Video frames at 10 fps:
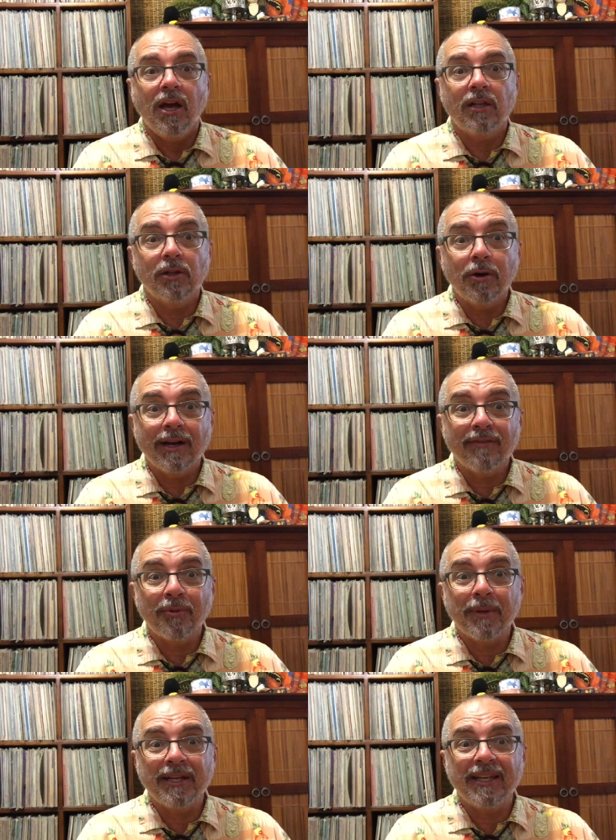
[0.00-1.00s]
Aloha
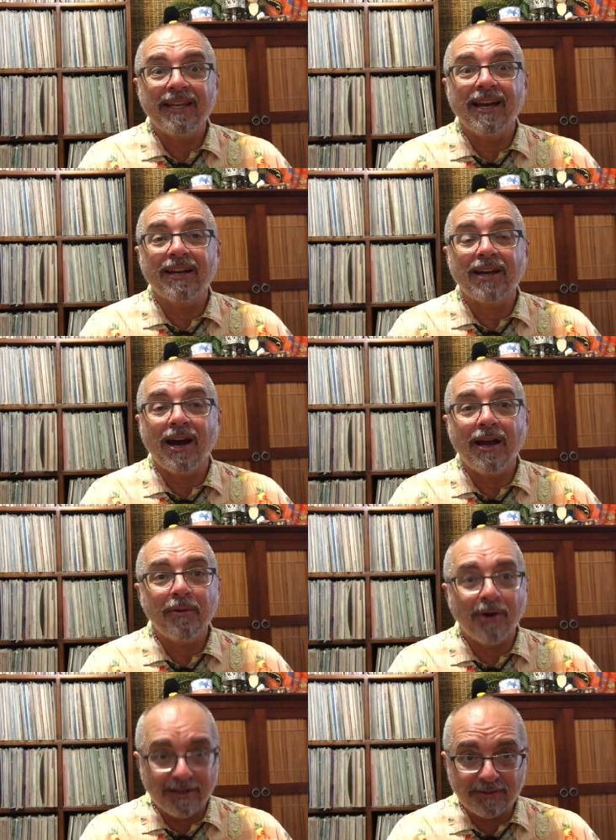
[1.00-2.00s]
everybody,
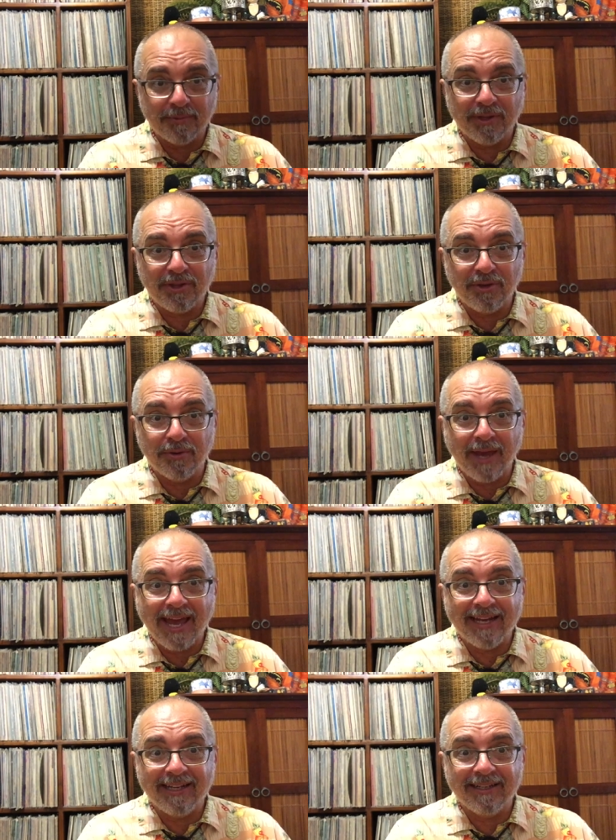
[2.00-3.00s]
Kaiwaza with you
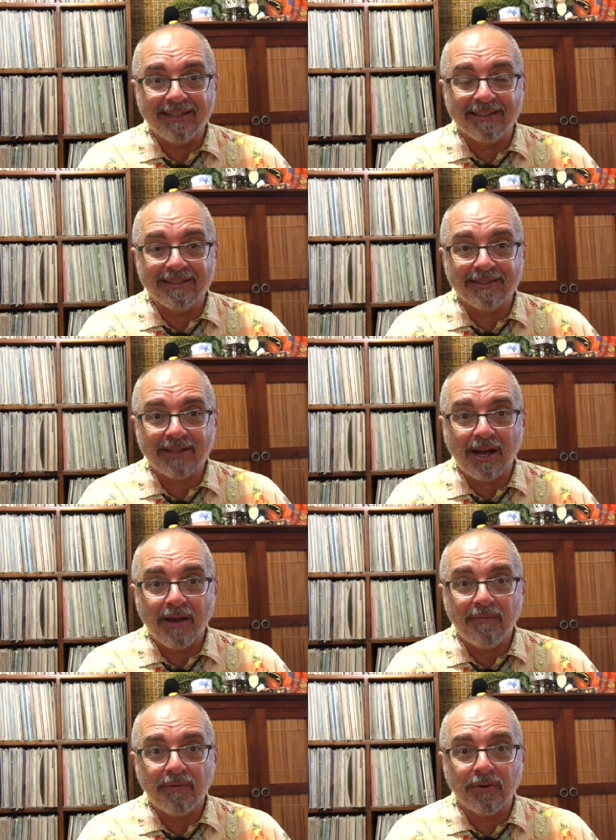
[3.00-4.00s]
and it is
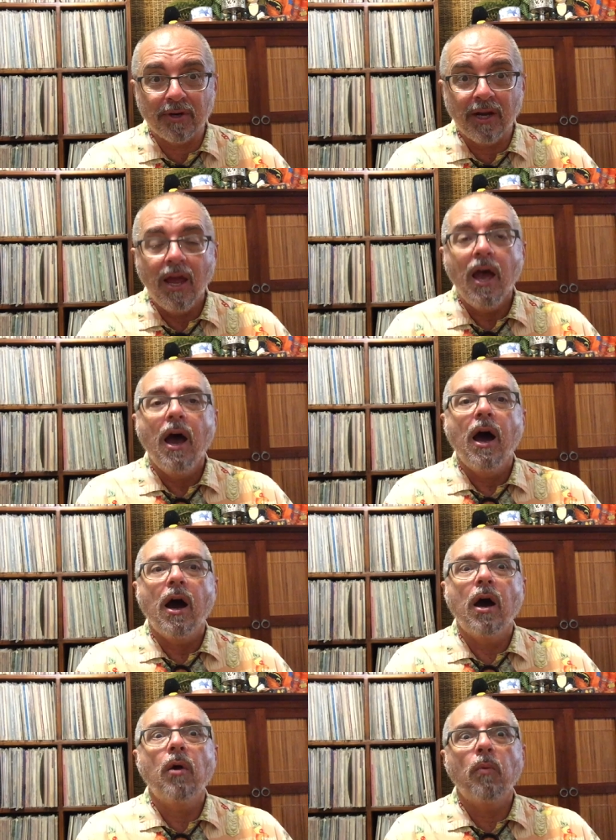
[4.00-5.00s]
time for
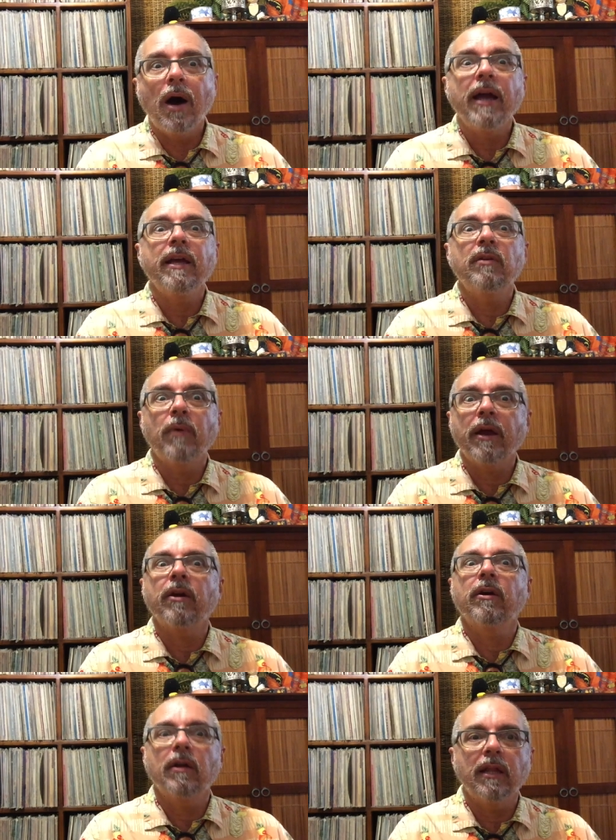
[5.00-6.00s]
a Hawaiian
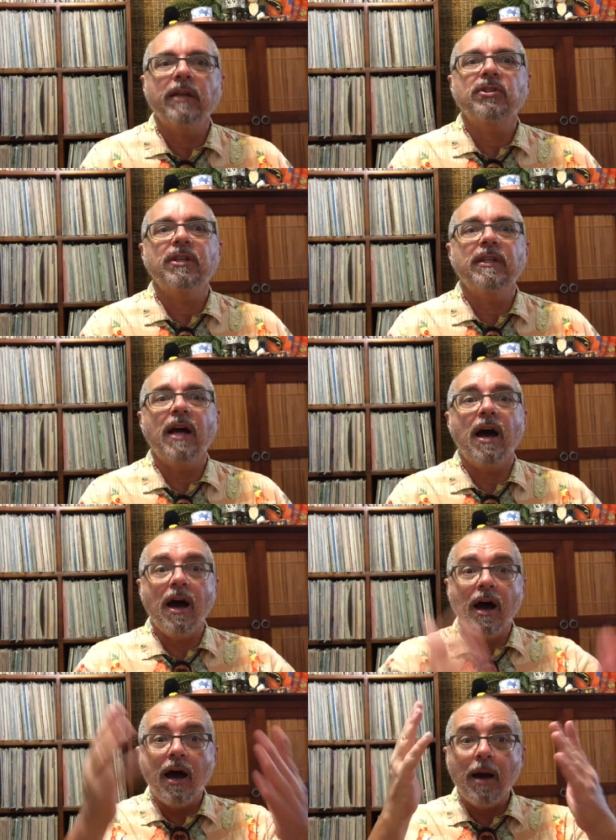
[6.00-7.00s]
record collection
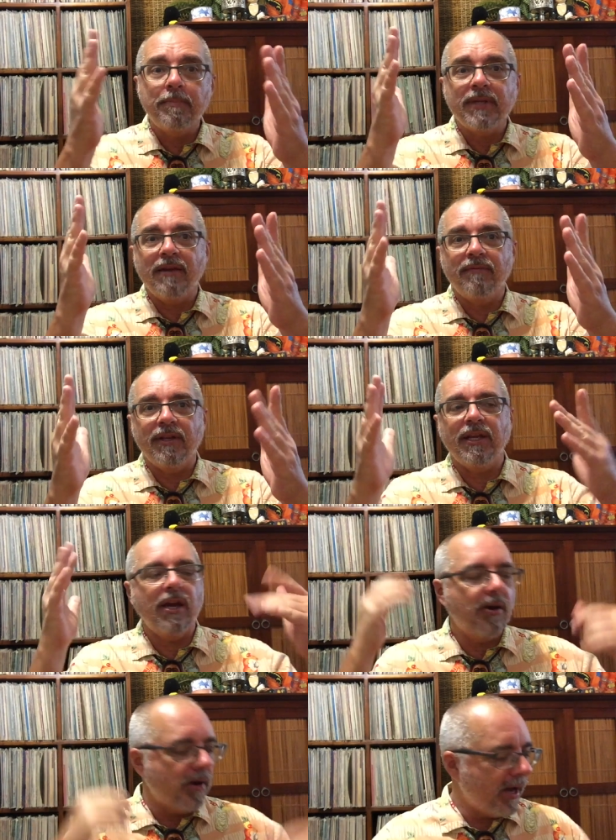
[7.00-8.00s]
update
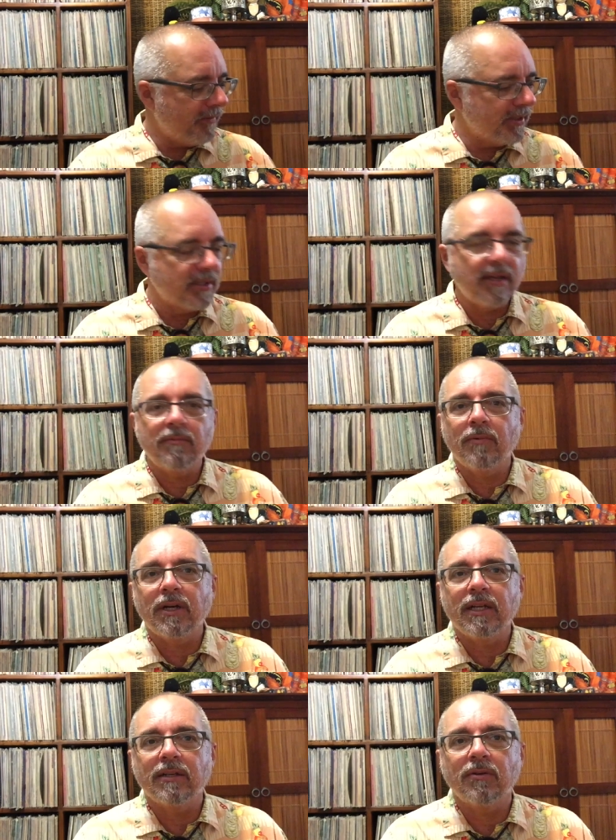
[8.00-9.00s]
video. I haven't done
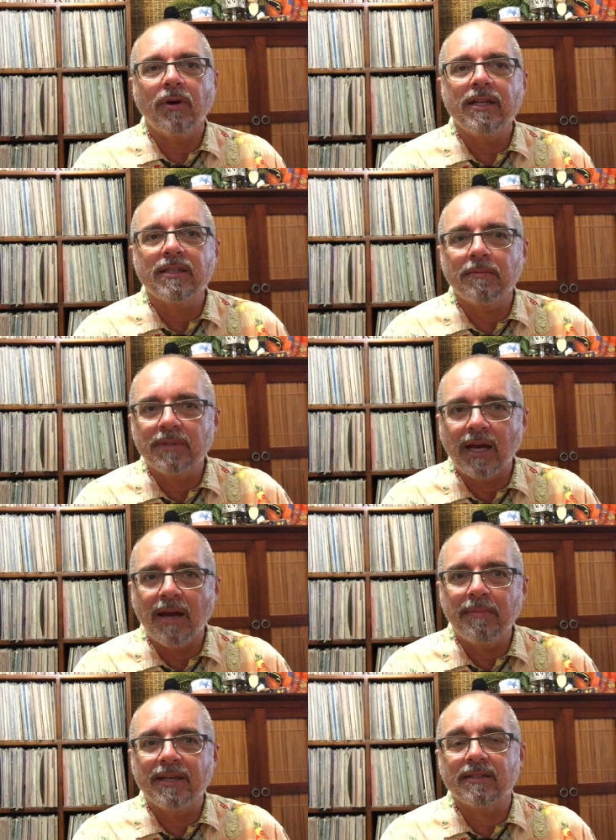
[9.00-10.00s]
one in quite some
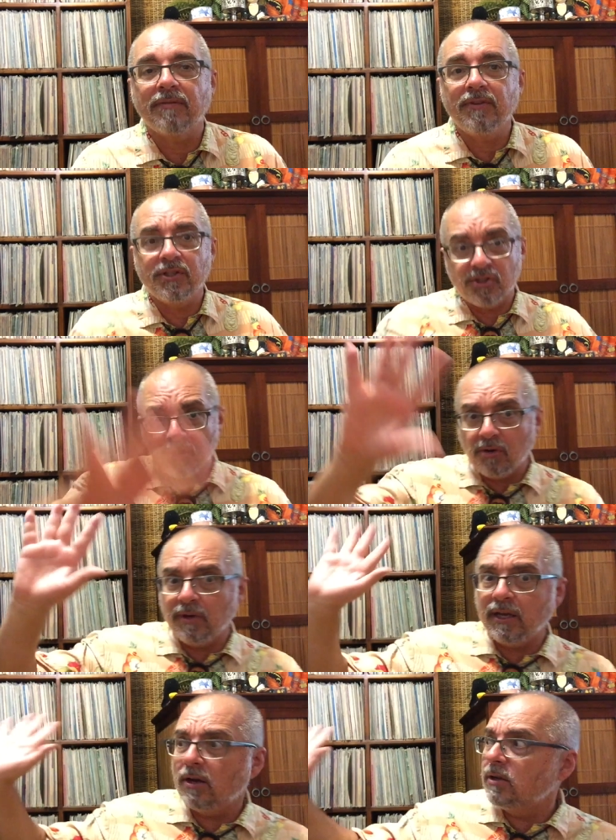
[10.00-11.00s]
time because I finished
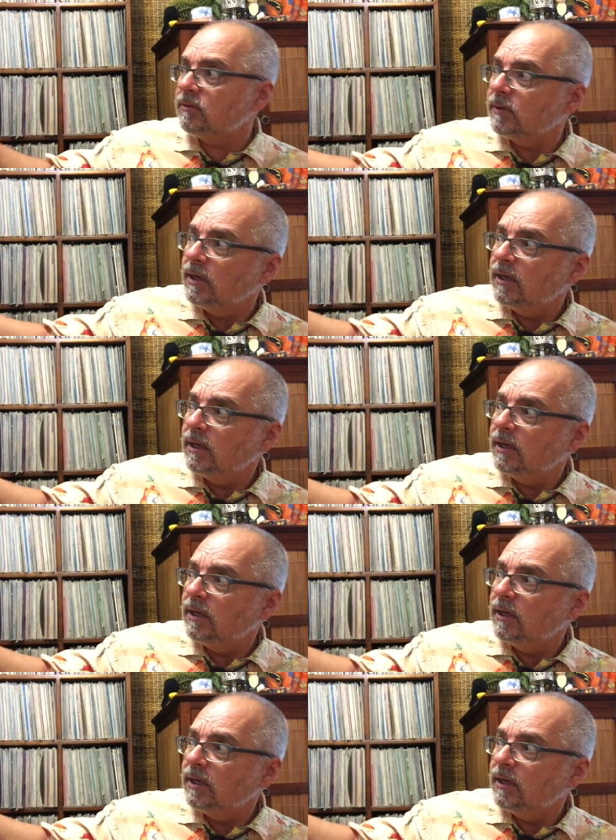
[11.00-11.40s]
showing all